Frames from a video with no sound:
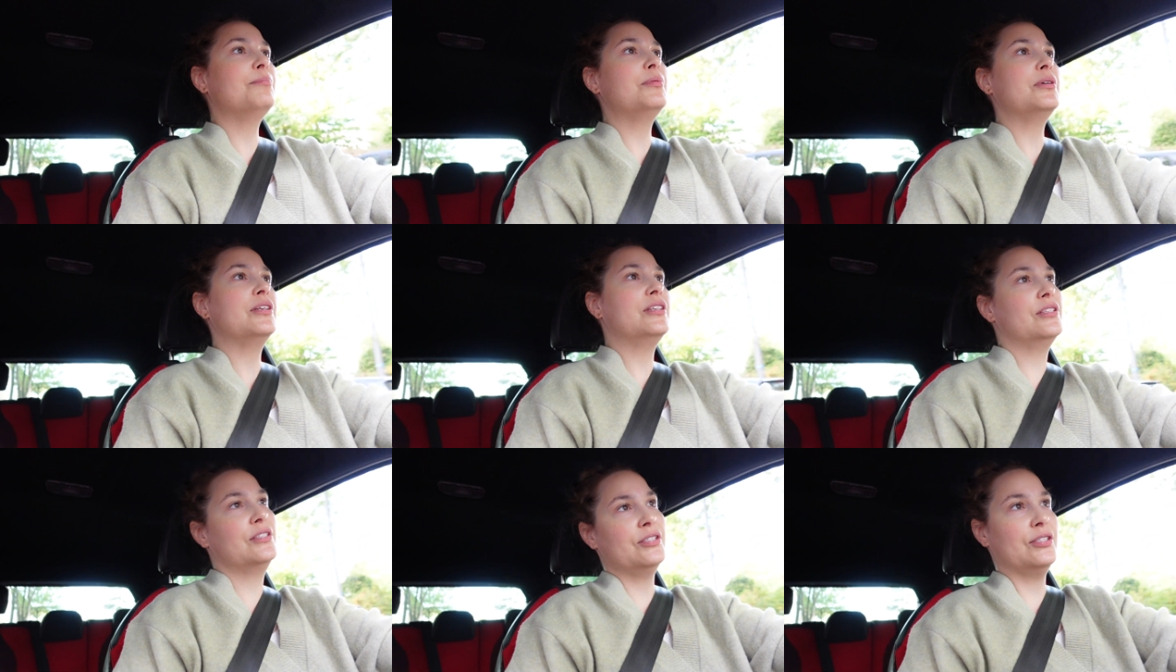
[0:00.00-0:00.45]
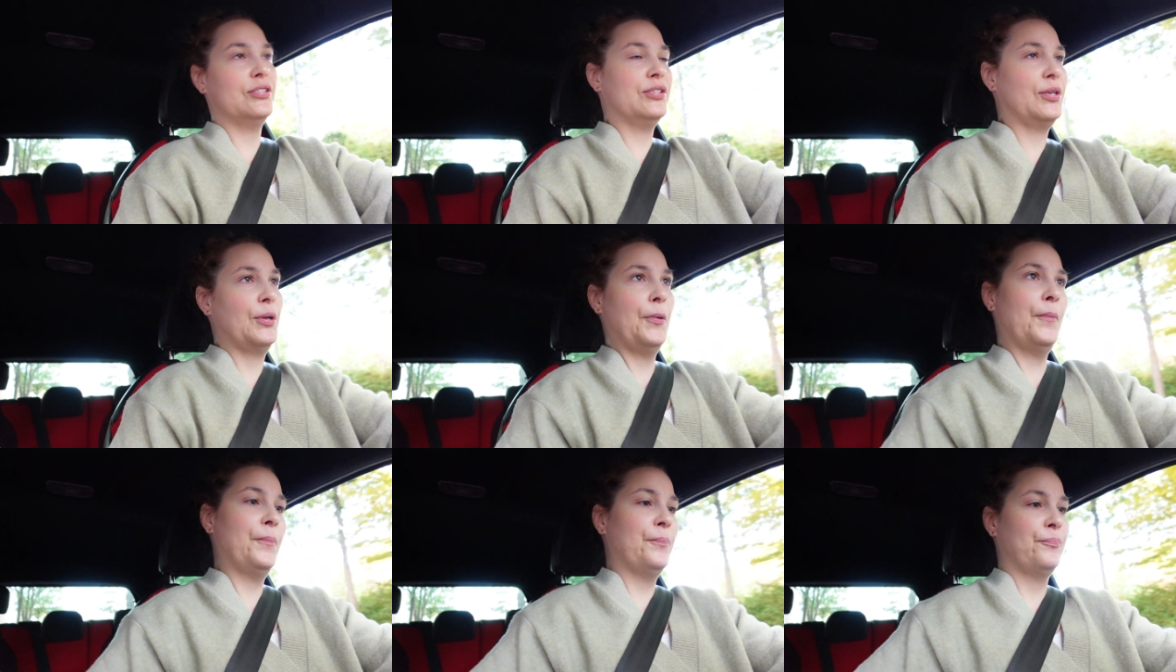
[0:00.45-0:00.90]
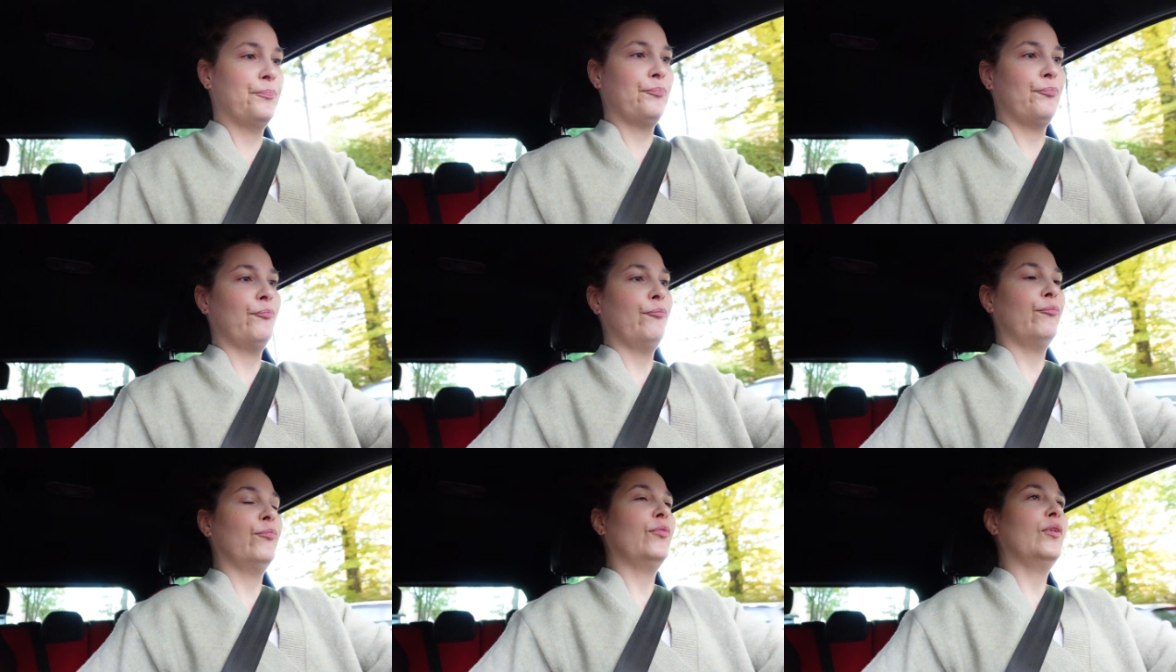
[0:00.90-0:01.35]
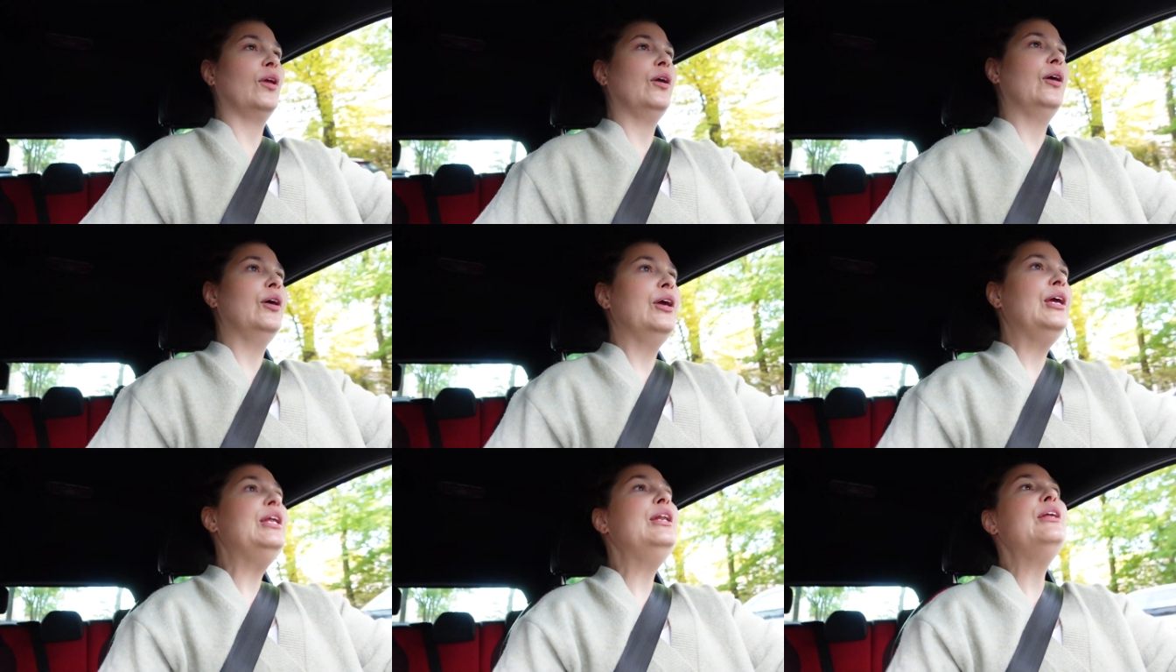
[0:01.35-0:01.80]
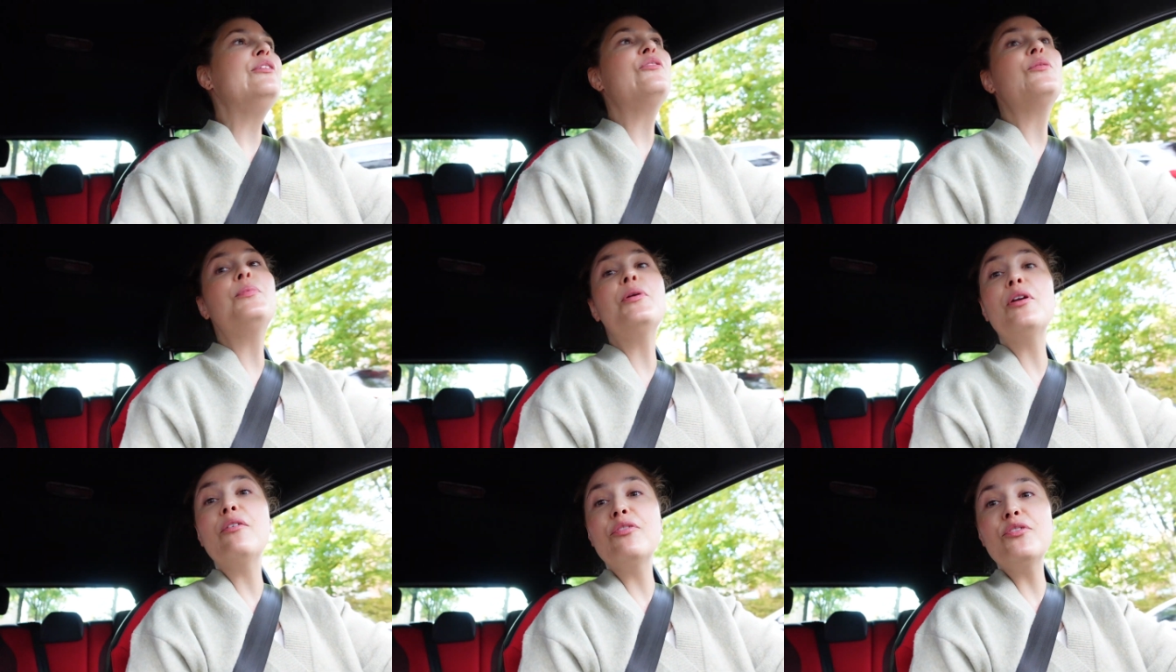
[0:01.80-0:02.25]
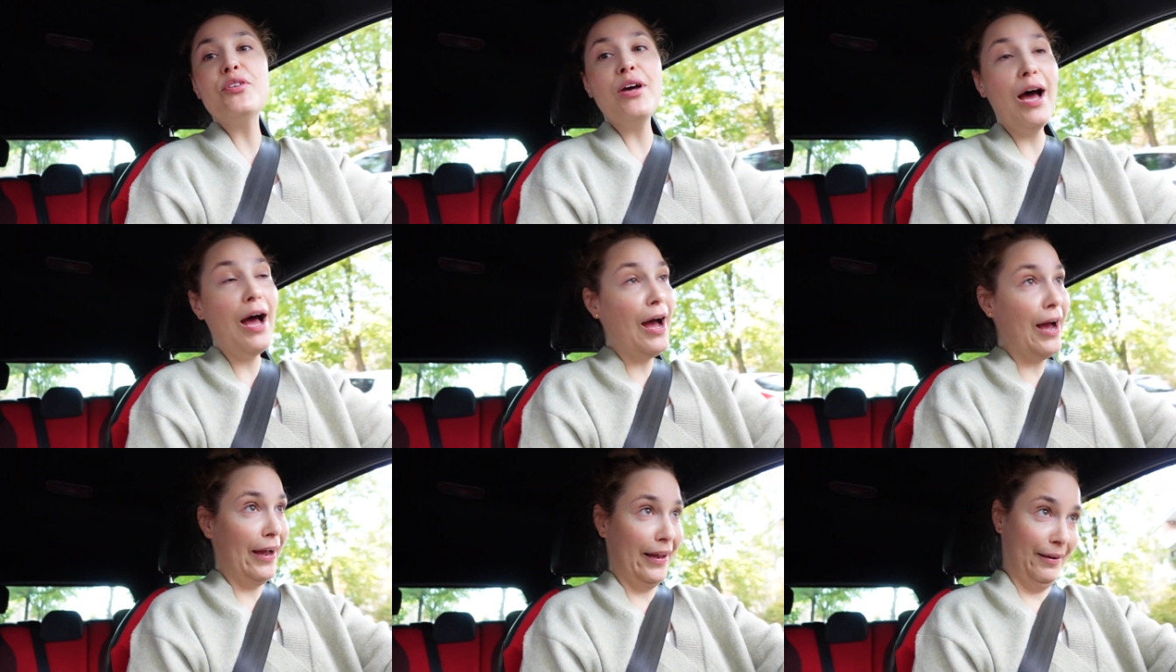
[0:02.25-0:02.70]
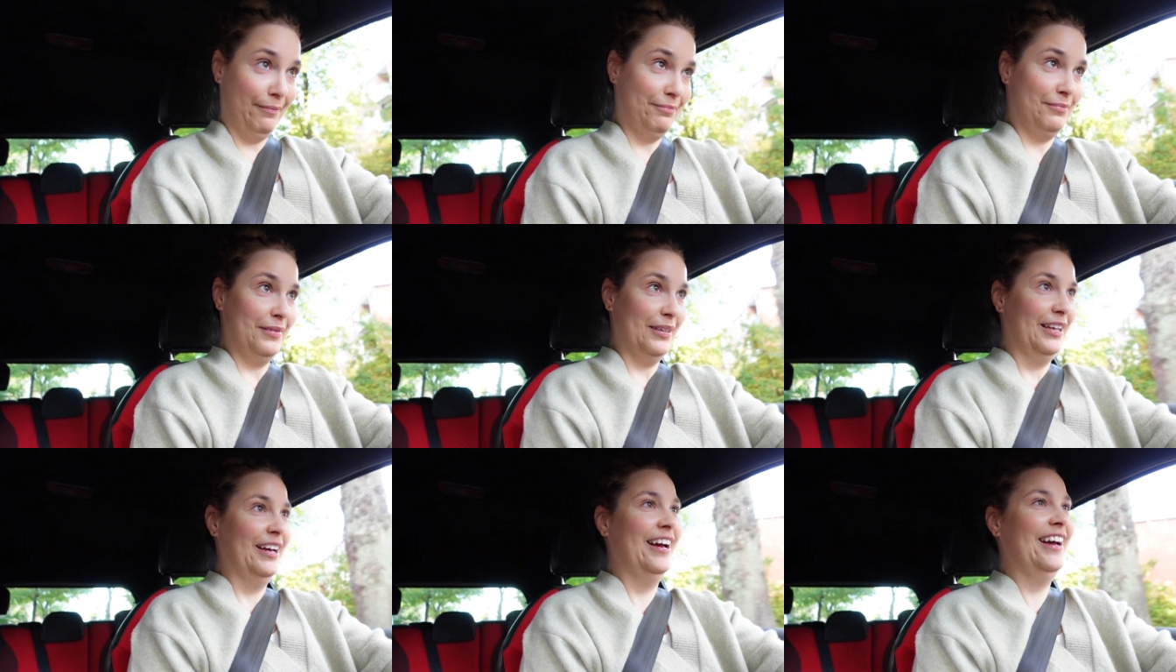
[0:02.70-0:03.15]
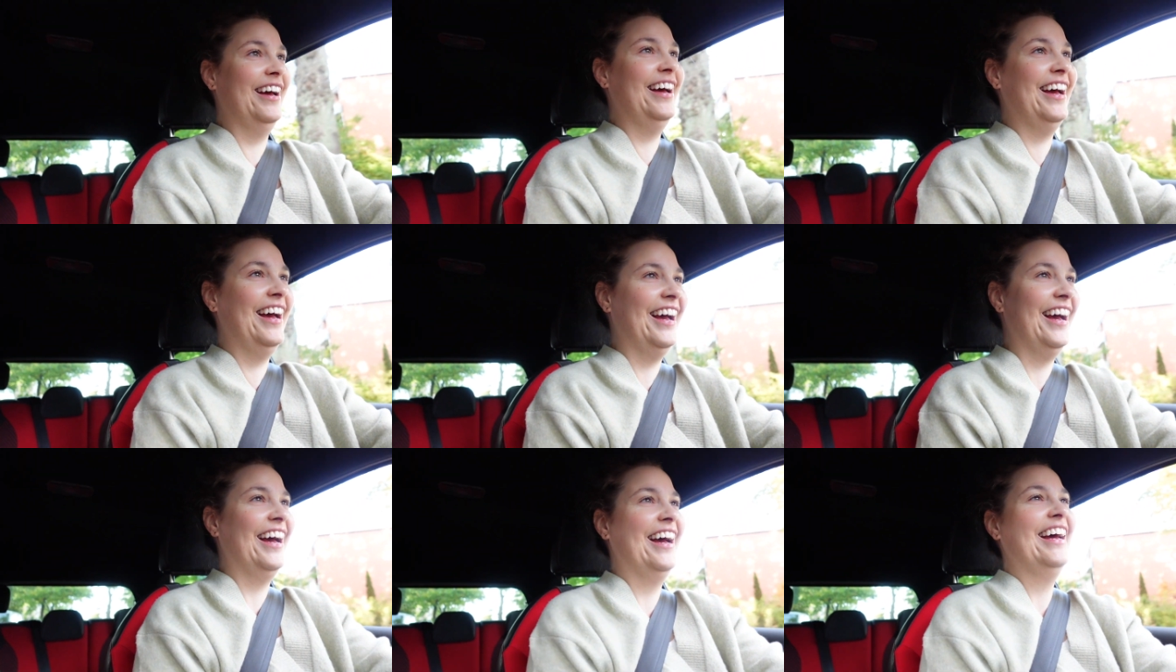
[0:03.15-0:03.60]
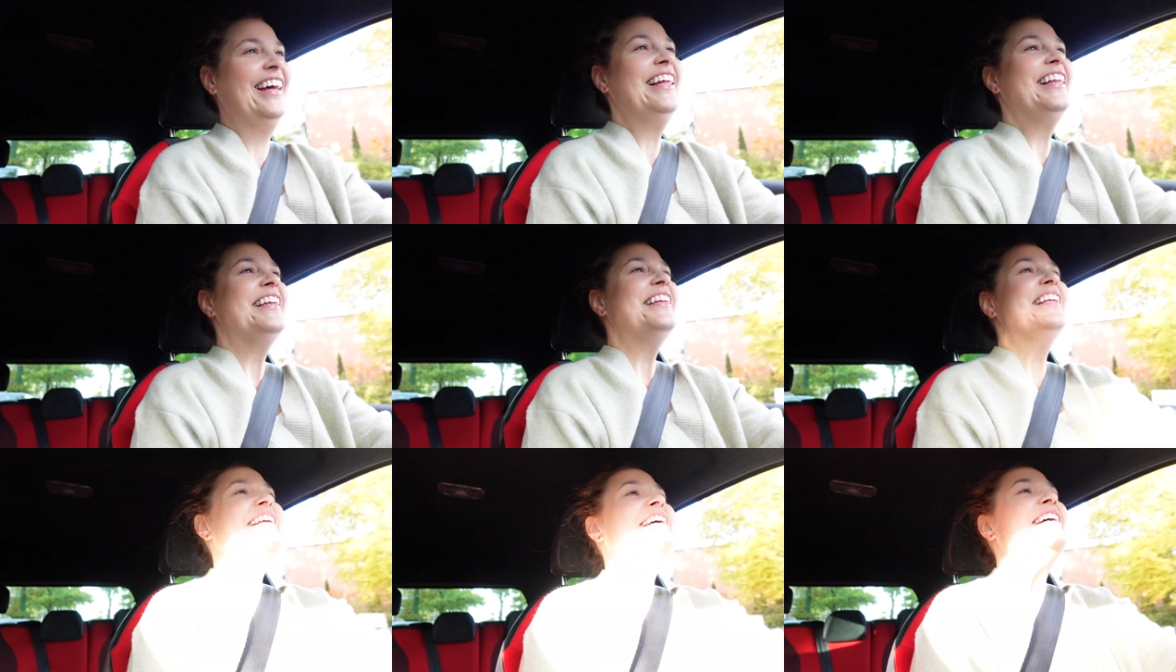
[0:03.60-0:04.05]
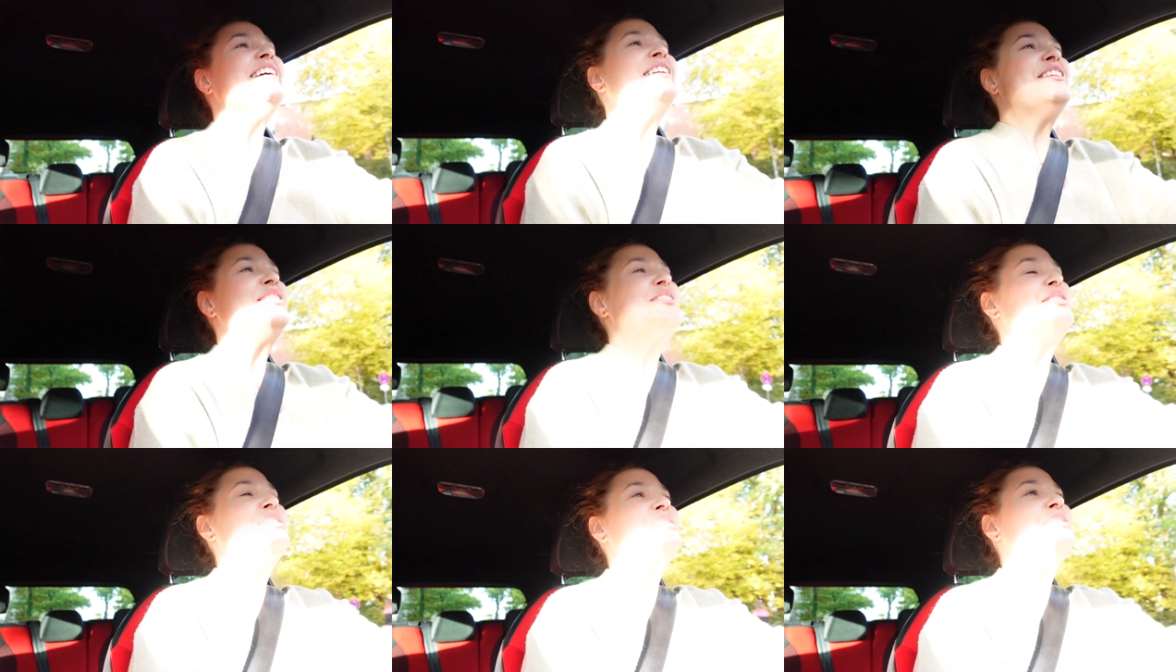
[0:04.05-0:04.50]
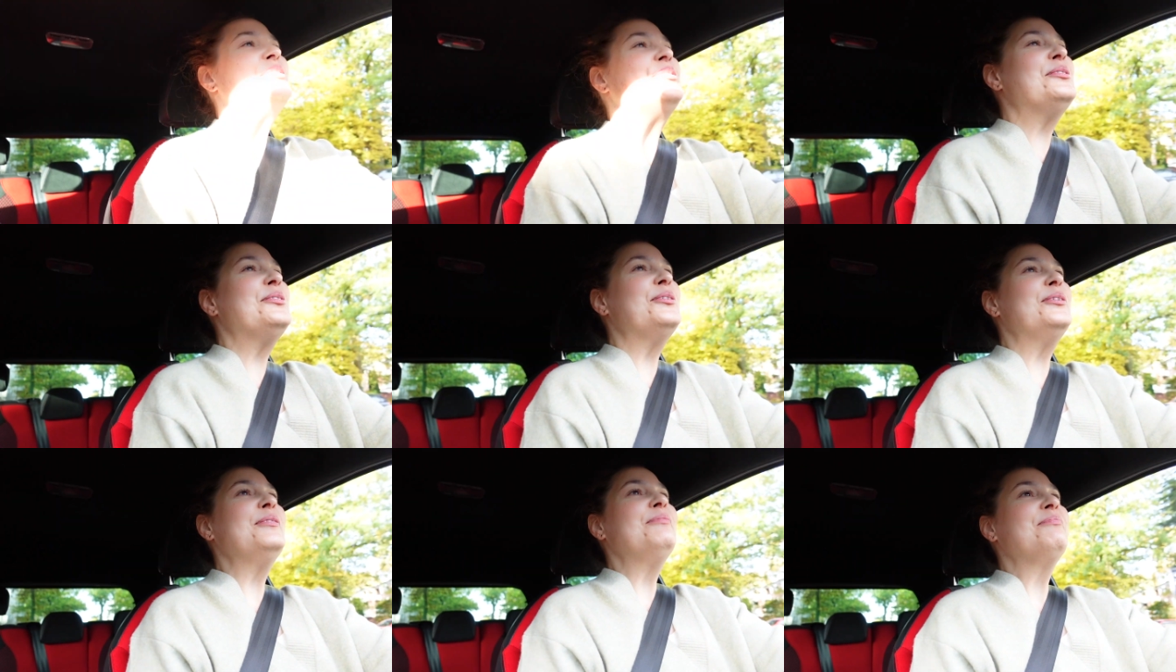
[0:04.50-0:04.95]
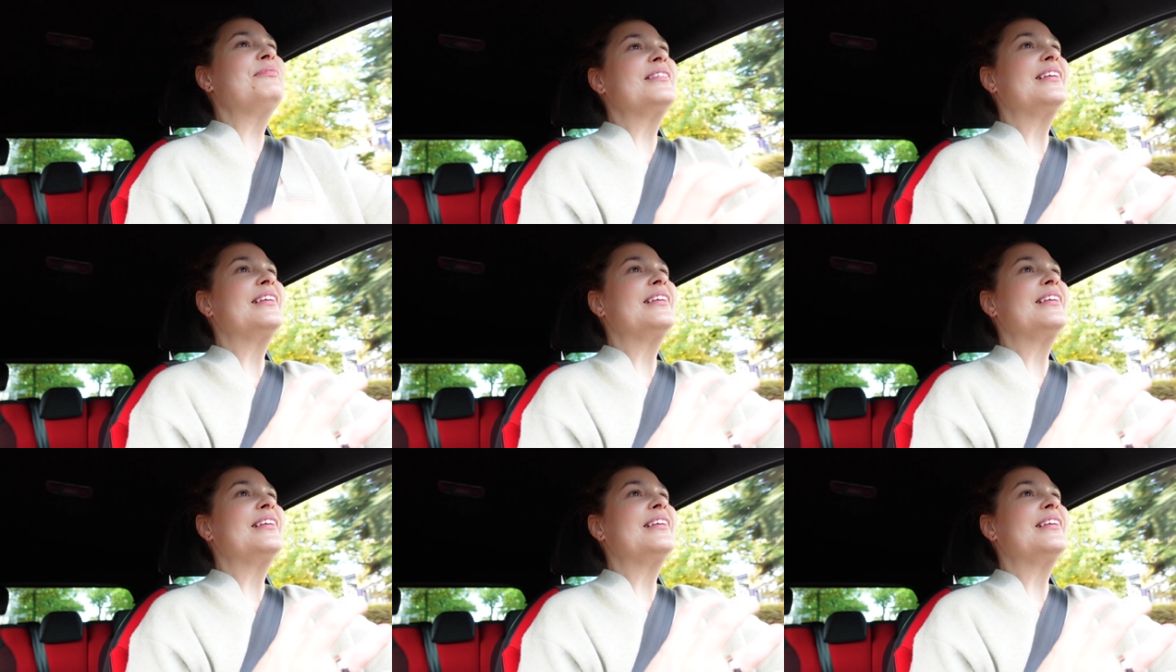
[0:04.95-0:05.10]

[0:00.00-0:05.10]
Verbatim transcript: bit, he needs a bit of time to